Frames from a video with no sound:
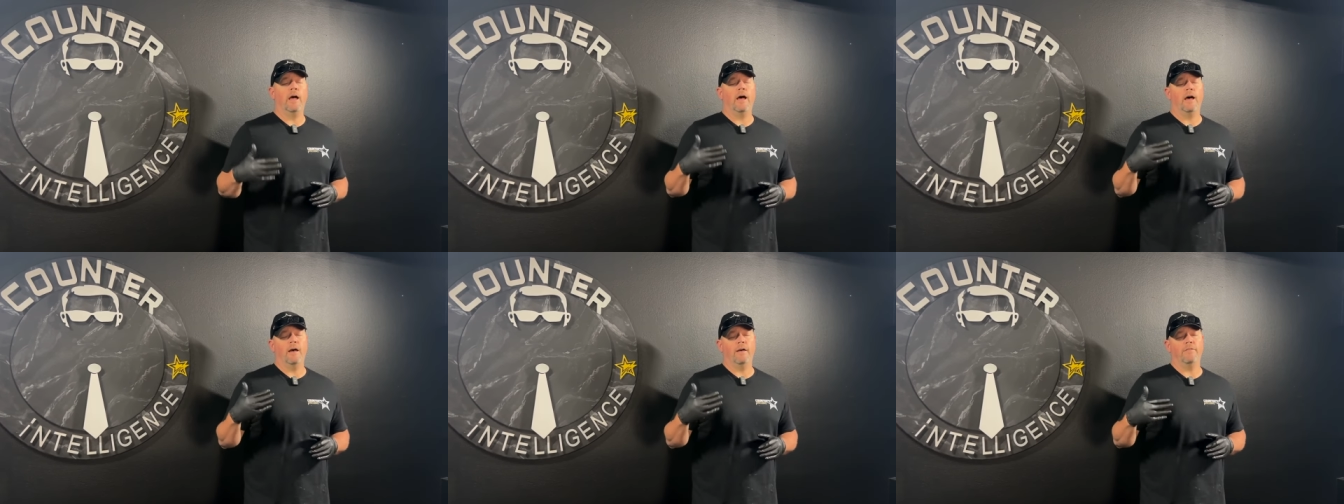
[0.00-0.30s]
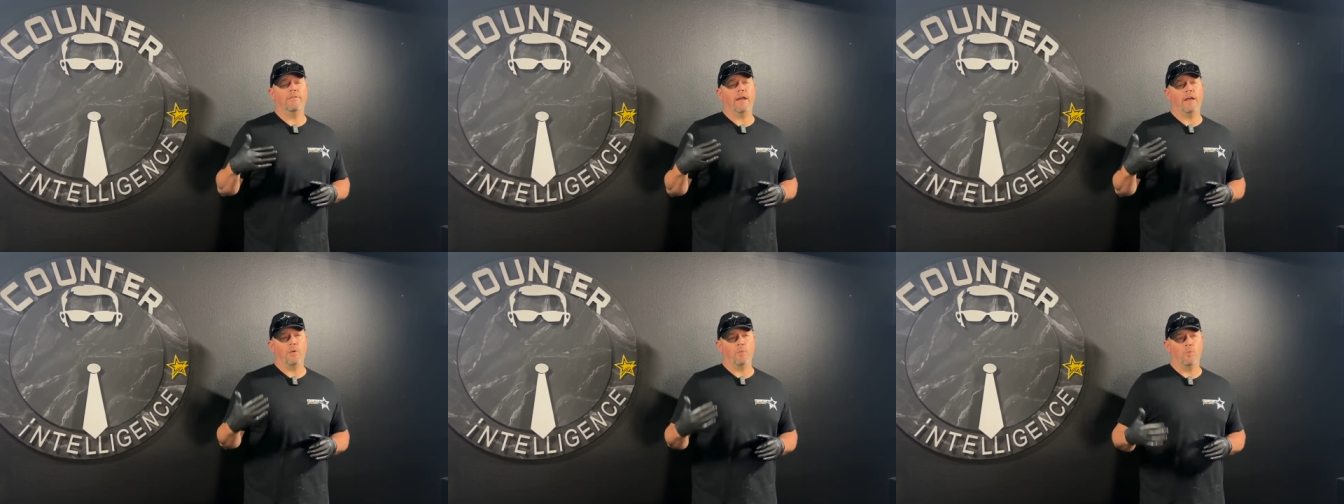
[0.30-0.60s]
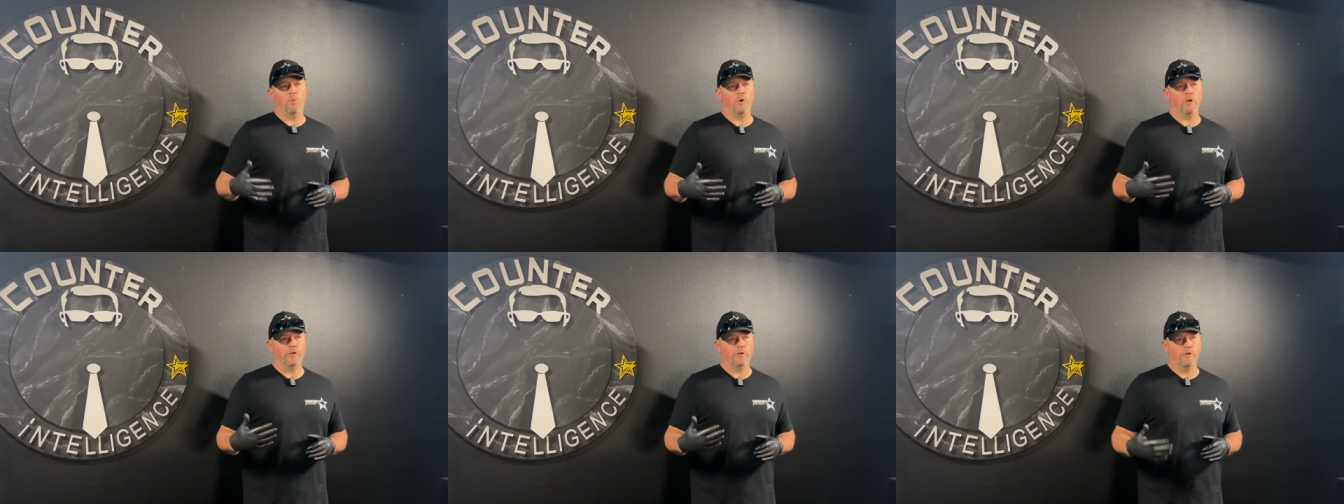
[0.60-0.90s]
of a
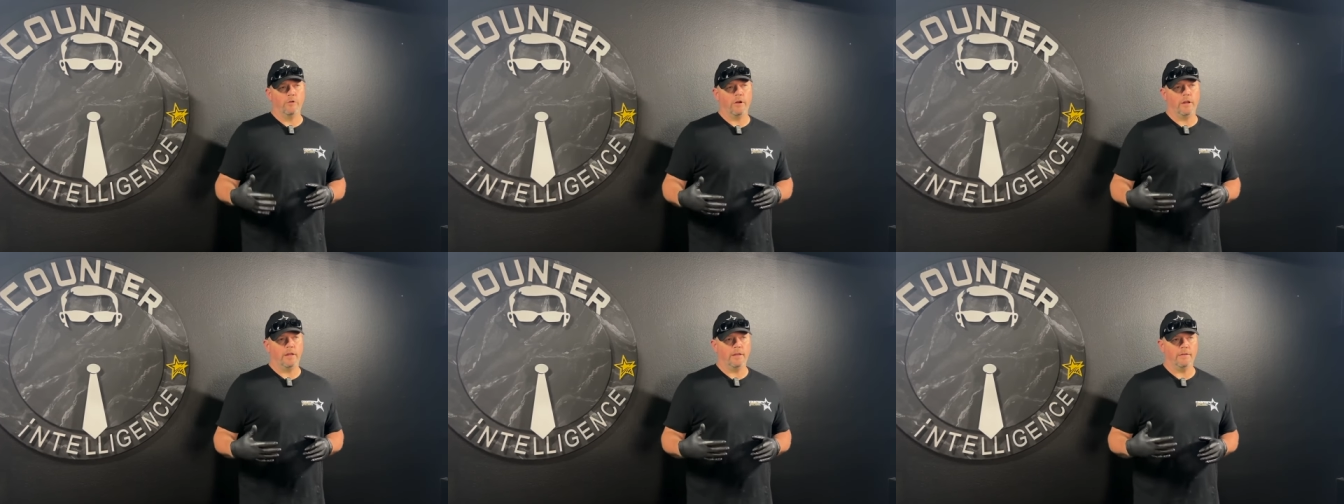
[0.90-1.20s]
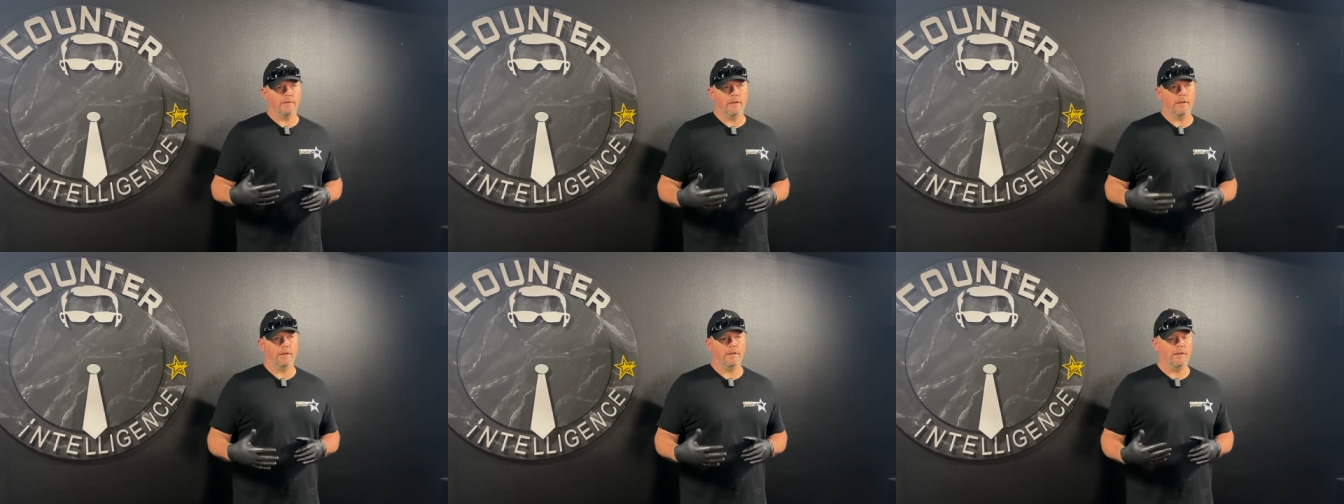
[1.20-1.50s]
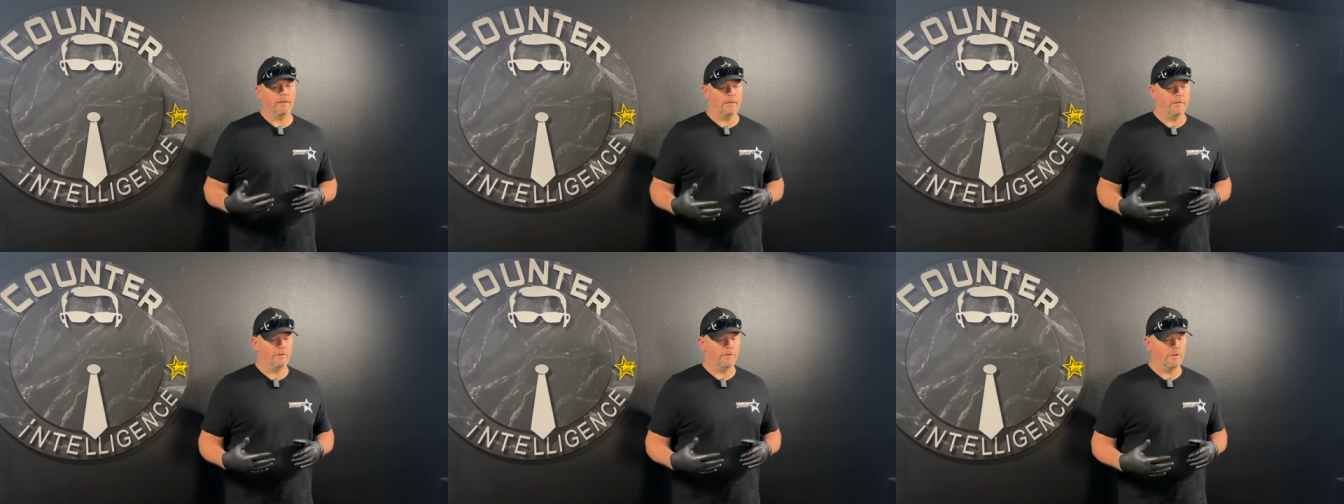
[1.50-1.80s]
wood grain
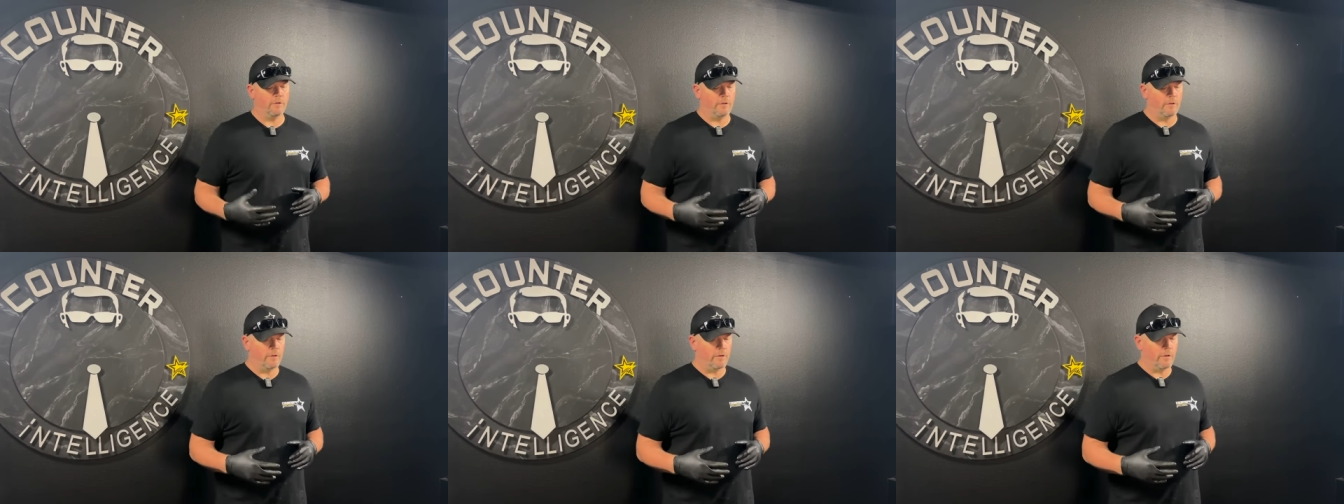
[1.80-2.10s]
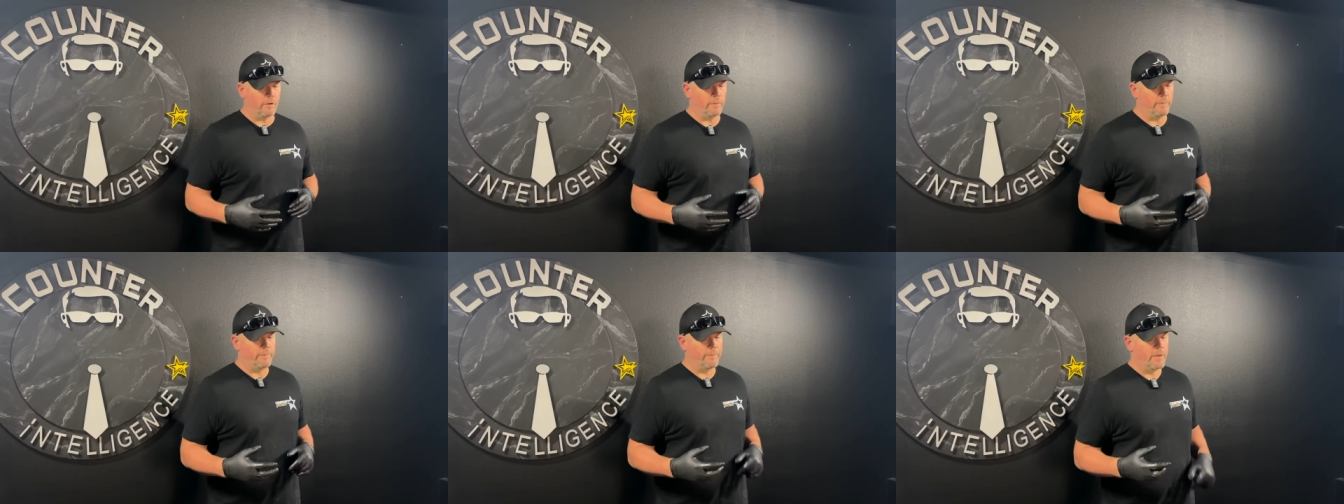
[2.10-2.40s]
technique that you can do.